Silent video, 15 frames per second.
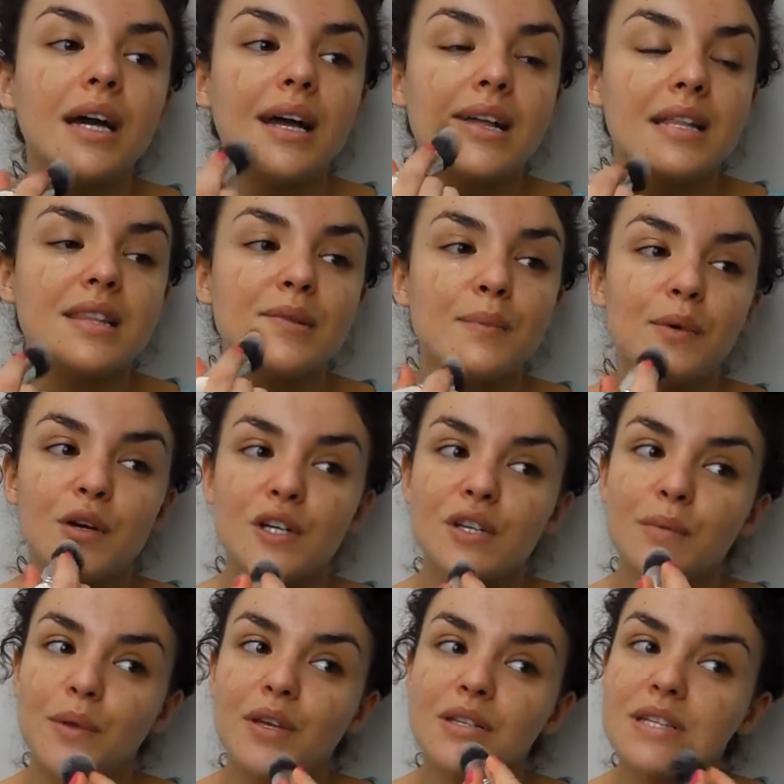And the
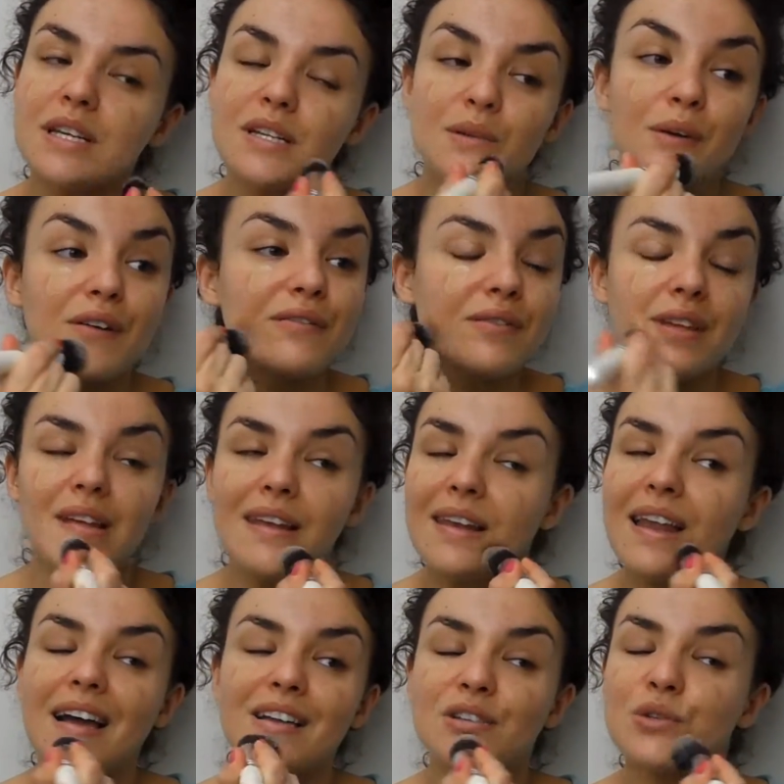brush I'm using is one of the
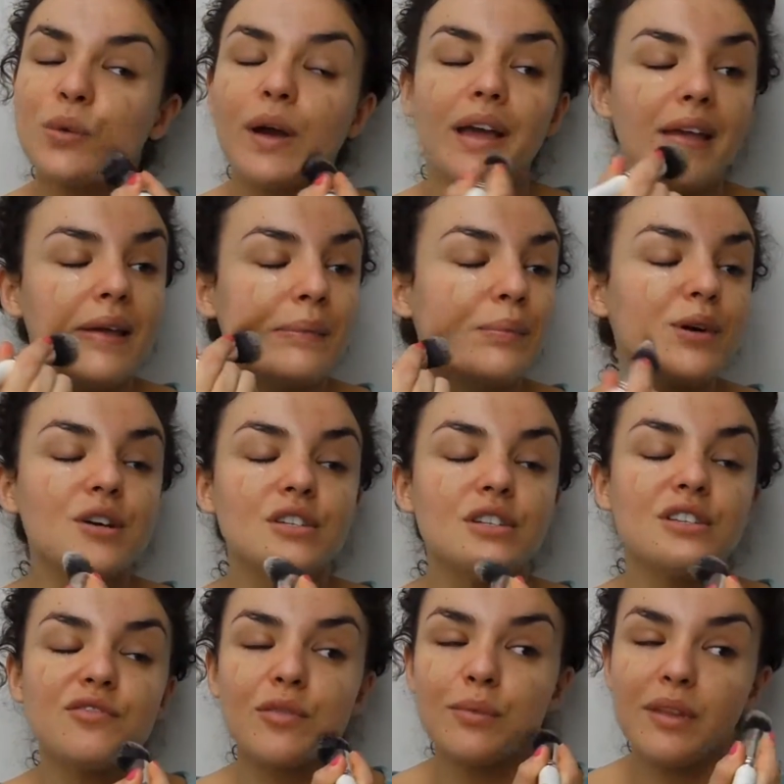Nashway
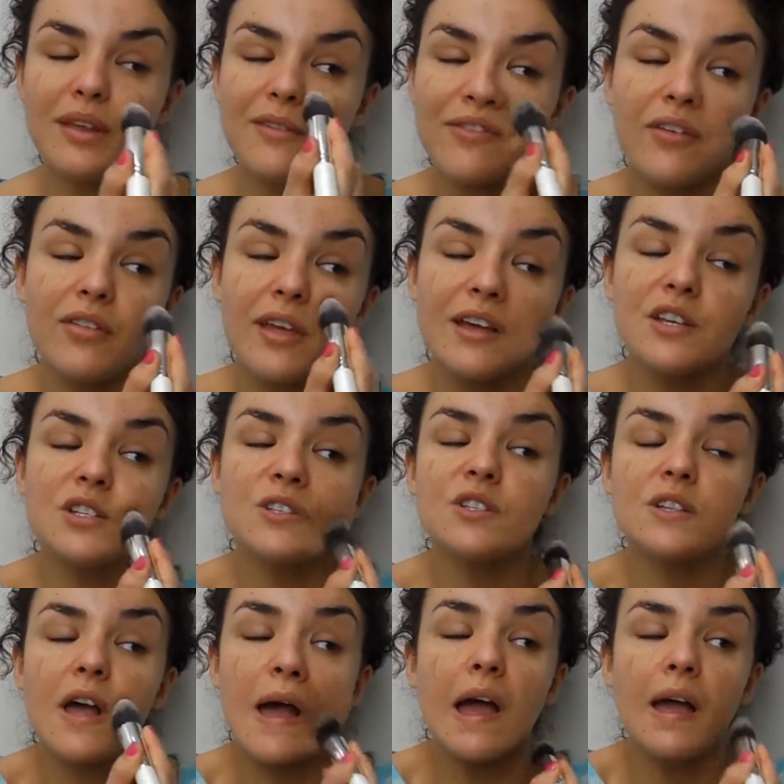brushes from the
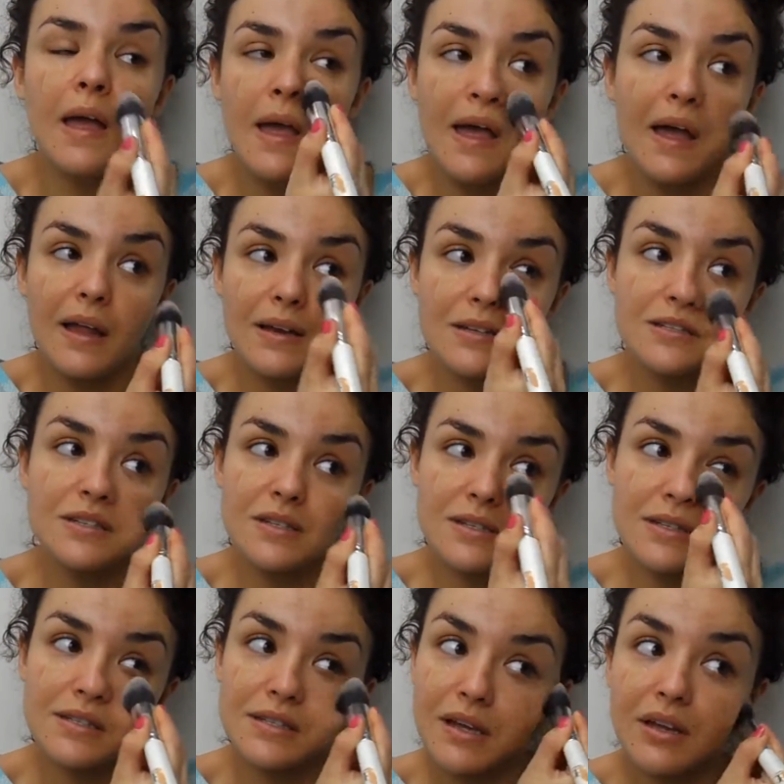foundation set, and it's
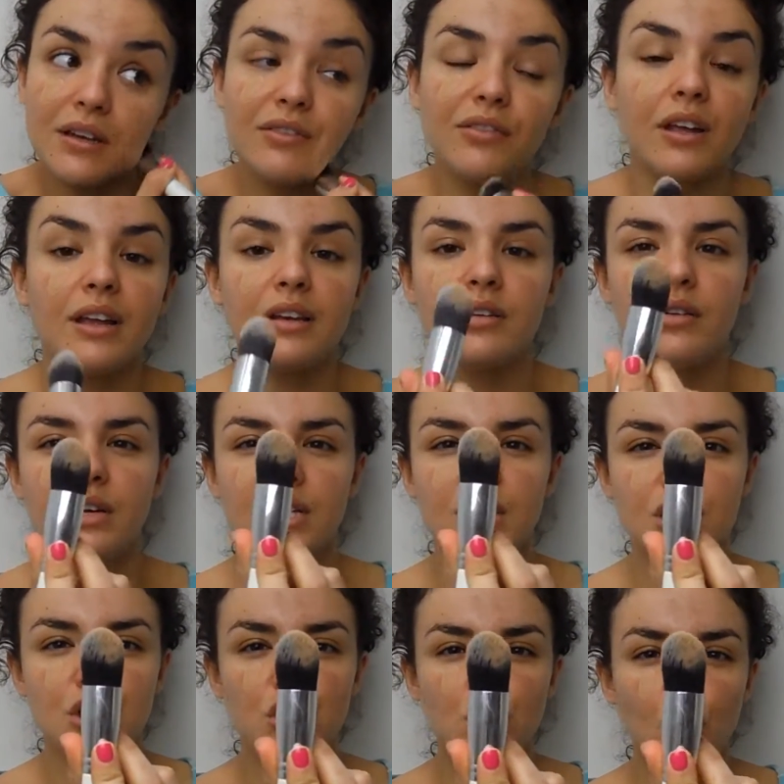just this kind of like
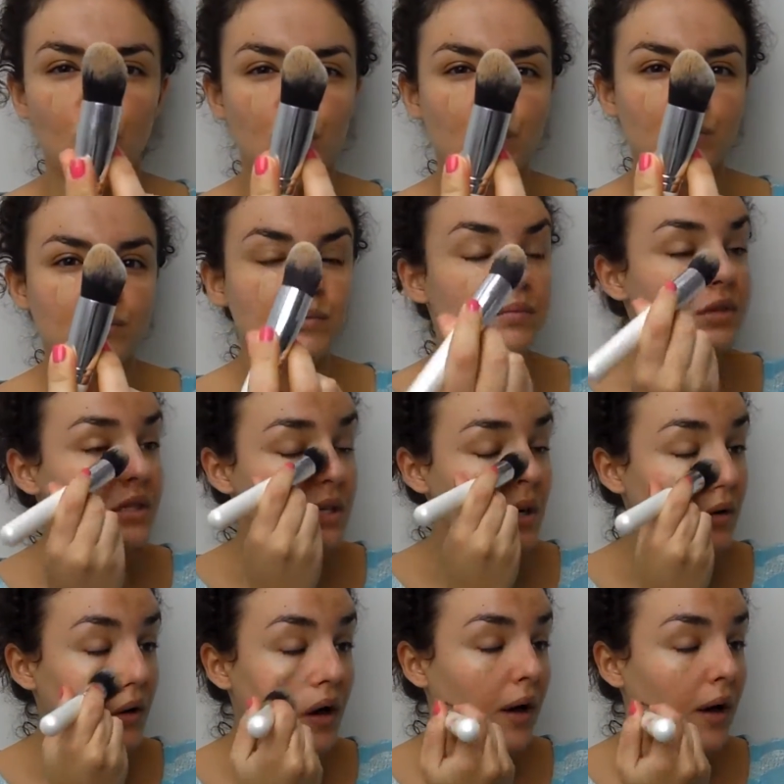nice domed